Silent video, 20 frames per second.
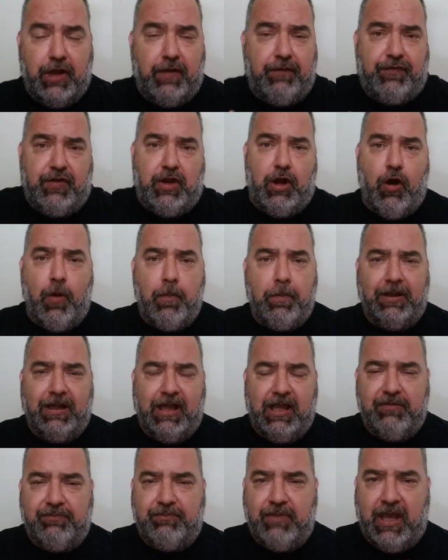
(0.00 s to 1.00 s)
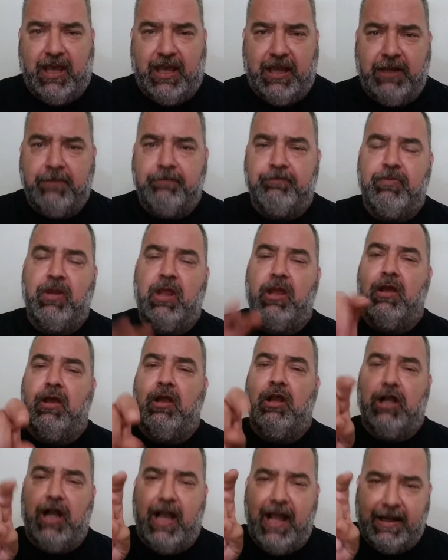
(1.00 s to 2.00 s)
you don't believe me,
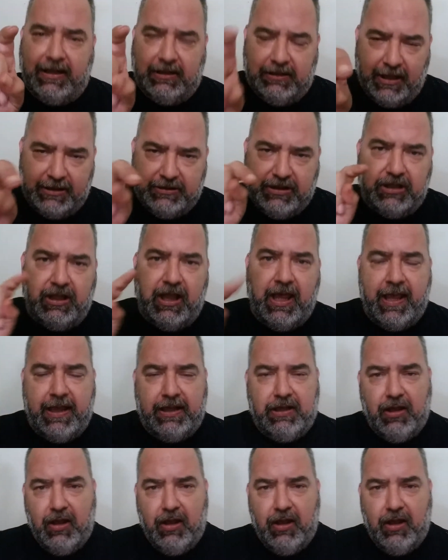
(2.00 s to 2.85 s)
go ahead, click the link,